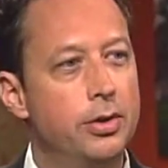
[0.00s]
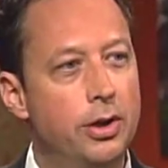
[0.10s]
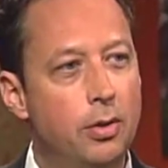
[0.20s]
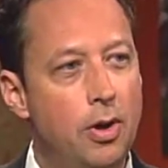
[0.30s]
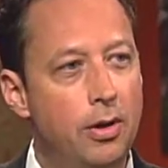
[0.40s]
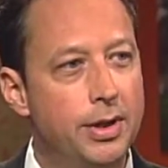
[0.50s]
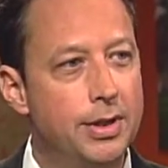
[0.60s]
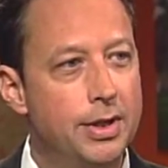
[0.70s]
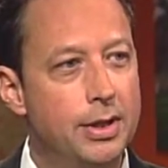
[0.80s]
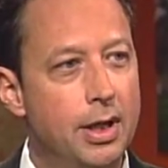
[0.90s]
on air quality
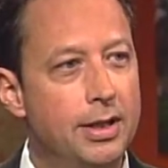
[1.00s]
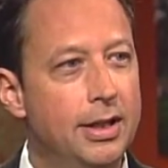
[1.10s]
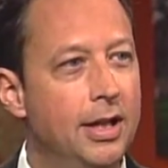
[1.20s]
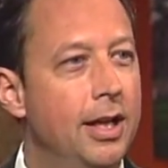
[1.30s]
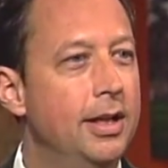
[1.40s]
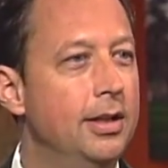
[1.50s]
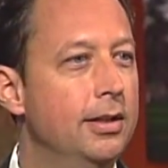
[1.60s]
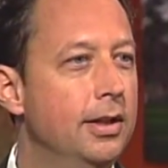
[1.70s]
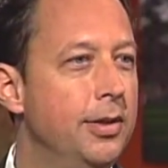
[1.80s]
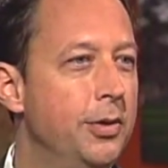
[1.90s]
since 1980,
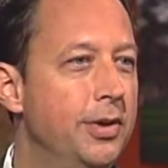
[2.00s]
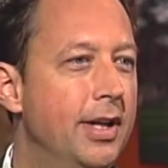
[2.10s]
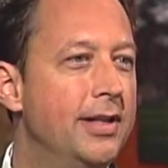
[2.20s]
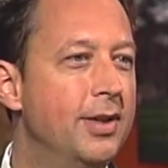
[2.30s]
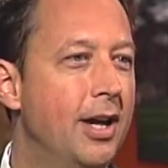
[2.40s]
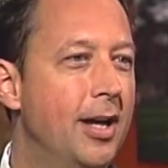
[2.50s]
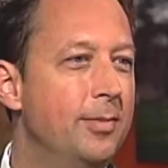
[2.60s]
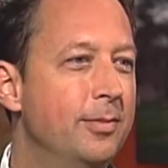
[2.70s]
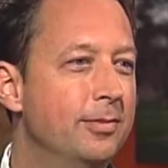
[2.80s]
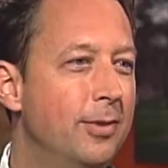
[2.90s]
and during that
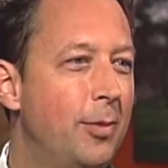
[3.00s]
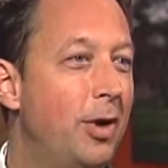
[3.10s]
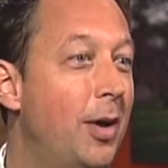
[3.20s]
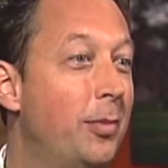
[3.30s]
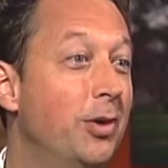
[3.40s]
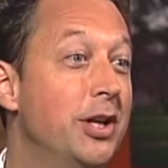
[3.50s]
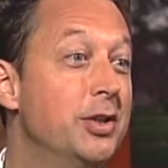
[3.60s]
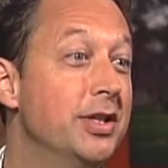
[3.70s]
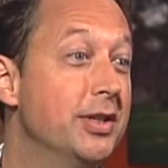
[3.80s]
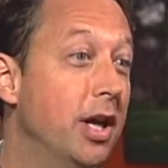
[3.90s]
time, our
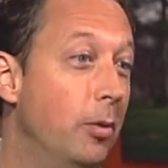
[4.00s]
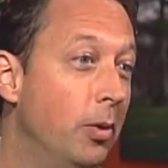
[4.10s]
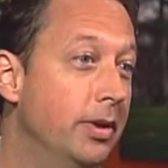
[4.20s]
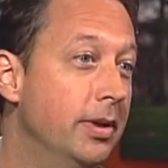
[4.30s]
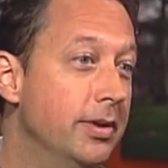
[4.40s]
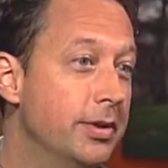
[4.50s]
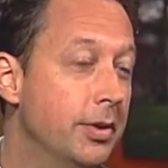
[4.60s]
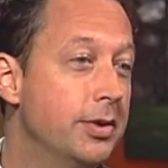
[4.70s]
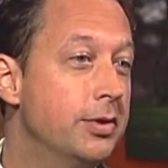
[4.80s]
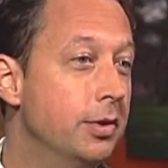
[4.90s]
population has doubled. So
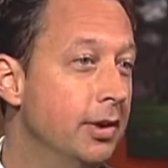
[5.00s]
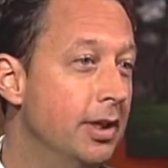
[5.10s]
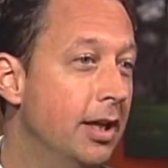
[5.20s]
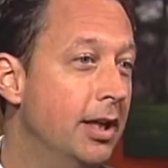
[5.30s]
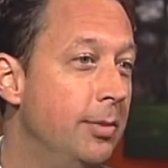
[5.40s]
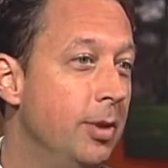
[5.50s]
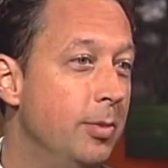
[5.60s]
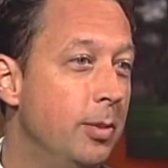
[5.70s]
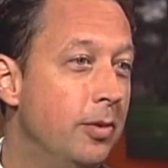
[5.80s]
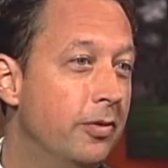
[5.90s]
it's certainly not keeping
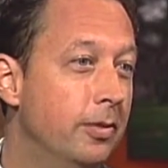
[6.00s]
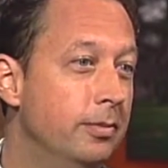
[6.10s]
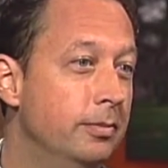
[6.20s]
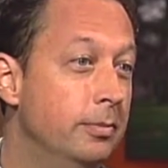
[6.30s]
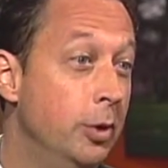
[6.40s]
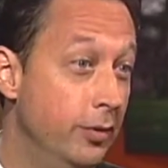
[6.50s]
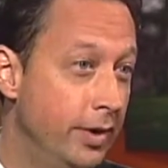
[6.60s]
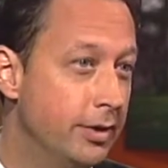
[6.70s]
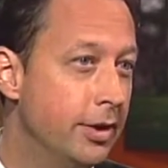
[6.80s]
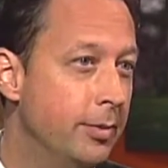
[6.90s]
people from
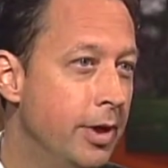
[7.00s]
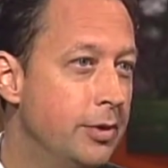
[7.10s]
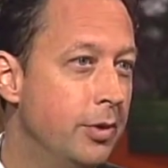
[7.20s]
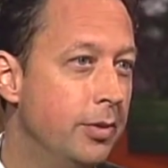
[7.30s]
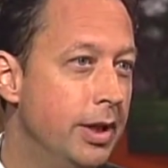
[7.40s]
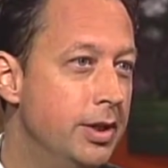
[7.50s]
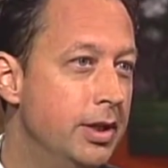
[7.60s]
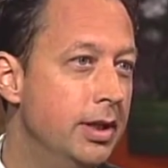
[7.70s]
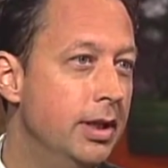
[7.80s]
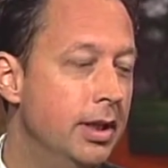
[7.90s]
moving to the metro region.